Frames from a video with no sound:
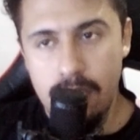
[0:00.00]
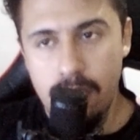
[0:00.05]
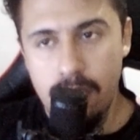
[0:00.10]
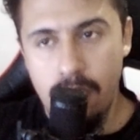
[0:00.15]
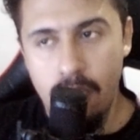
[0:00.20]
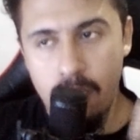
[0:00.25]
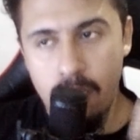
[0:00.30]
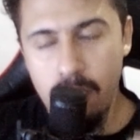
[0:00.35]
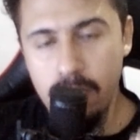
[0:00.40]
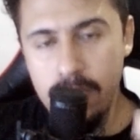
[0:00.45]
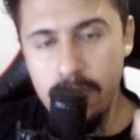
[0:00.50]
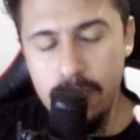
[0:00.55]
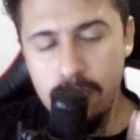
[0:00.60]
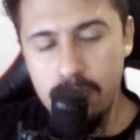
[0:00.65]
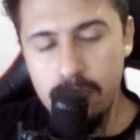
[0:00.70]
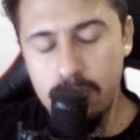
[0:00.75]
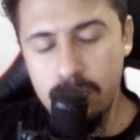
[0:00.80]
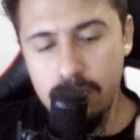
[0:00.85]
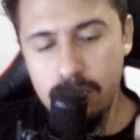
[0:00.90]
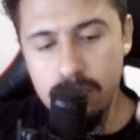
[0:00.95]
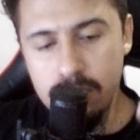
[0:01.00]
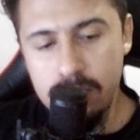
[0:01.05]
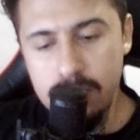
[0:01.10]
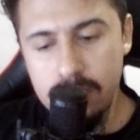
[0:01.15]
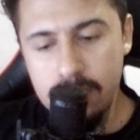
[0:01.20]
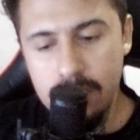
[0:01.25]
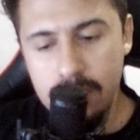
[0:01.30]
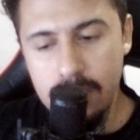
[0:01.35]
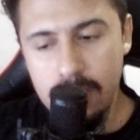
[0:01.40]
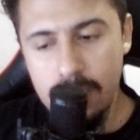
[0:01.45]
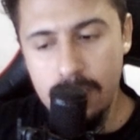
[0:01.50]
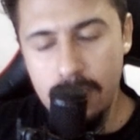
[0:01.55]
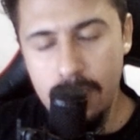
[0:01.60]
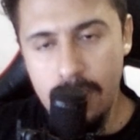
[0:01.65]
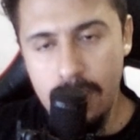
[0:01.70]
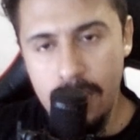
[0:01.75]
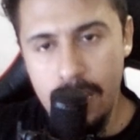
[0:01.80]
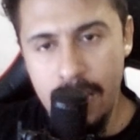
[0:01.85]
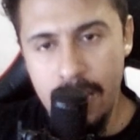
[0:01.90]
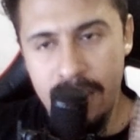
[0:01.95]
only could
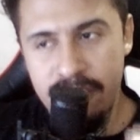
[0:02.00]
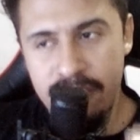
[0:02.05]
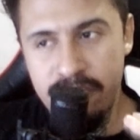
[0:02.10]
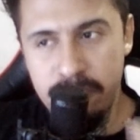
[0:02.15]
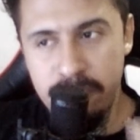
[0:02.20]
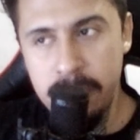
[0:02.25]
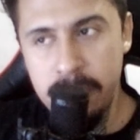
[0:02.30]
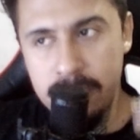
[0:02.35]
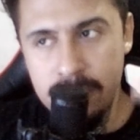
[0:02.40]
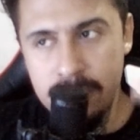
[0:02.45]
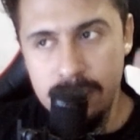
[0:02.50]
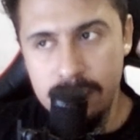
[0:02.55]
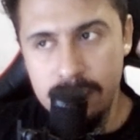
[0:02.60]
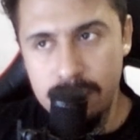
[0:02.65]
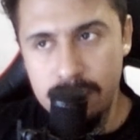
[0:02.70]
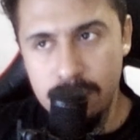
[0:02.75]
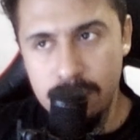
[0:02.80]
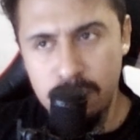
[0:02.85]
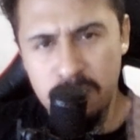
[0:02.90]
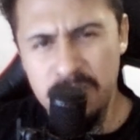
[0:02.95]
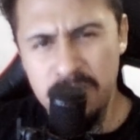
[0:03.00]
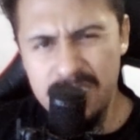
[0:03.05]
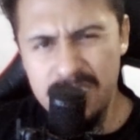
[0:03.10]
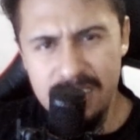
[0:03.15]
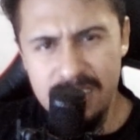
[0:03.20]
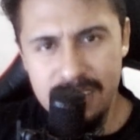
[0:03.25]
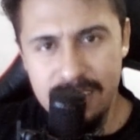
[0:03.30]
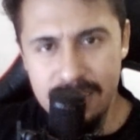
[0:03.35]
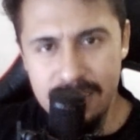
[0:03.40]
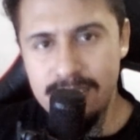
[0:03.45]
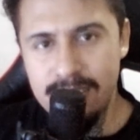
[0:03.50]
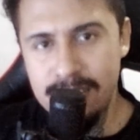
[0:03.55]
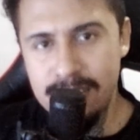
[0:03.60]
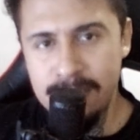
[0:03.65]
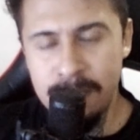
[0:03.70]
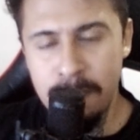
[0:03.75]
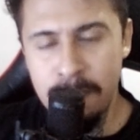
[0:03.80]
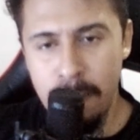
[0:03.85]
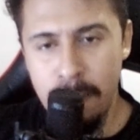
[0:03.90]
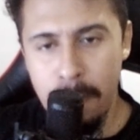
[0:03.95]
have been written
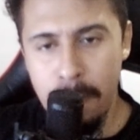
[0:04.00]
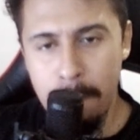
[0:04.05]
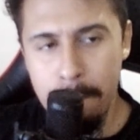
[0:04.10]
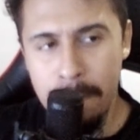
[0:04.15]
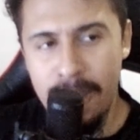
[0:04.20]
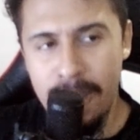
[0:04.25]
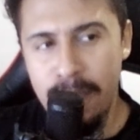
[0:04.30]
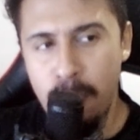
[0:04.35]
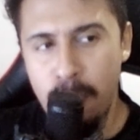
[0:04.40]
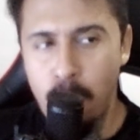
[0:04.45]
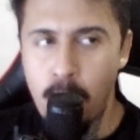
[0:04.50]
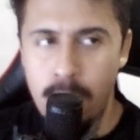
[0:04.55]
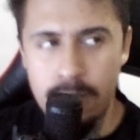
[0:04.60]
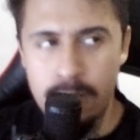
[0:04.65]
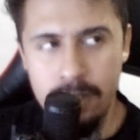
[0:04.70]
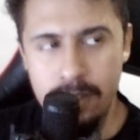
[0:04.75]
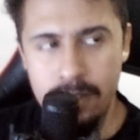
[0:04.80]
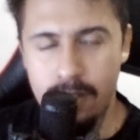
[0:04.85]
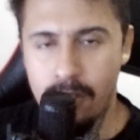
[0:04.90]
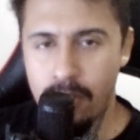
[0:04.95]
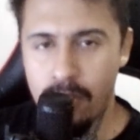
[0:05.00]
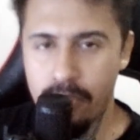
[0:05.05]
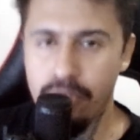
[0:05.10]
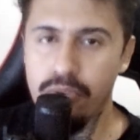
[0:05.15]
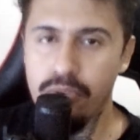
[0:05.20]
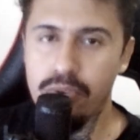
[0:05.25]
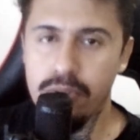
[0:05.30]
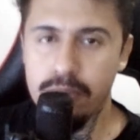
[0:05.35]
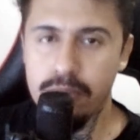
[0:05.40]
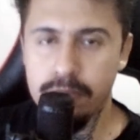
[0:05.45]
by one author.